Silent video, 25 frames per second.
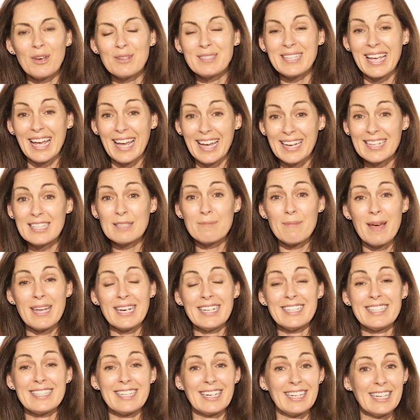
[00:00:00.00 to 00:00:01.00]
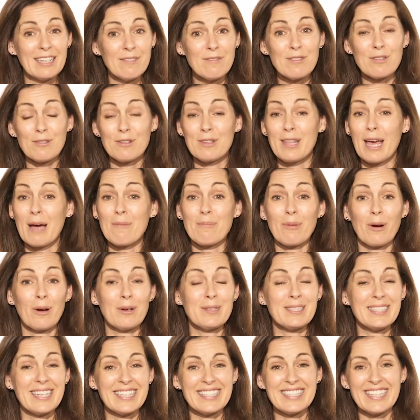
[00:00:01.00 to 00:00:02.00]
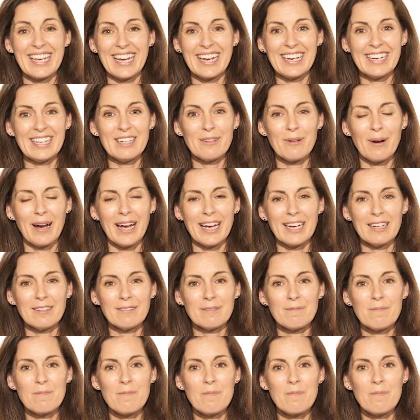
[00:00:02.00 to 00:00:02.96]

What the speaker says: those eggs manage to live through that process anyway.